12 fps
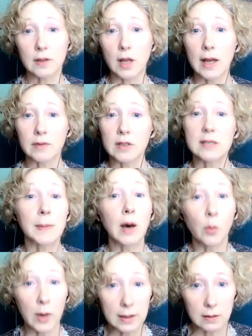A lot of it is
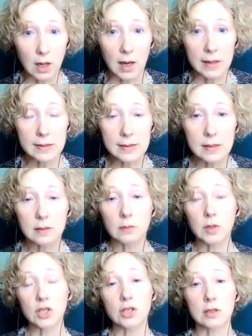about weight loss,
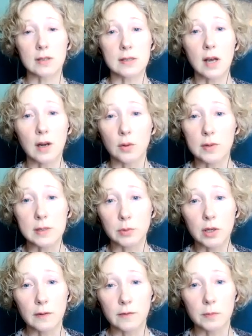which does not always
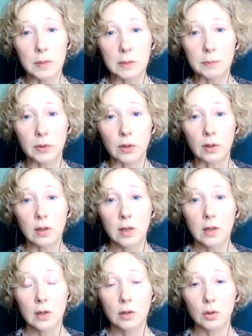work for people
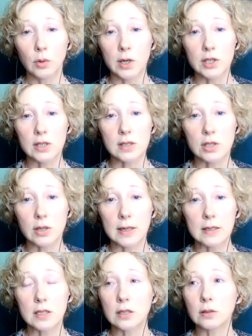who are just
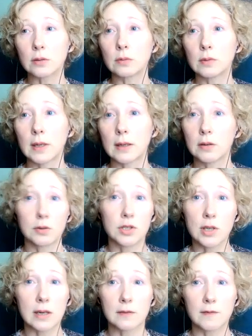trying to uh, who are
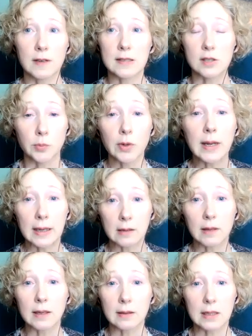trying to fix their
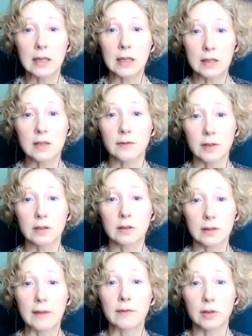brain like they need a different
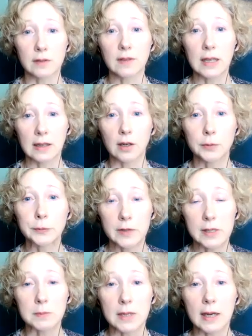level of keto
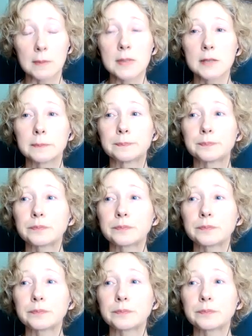sometimes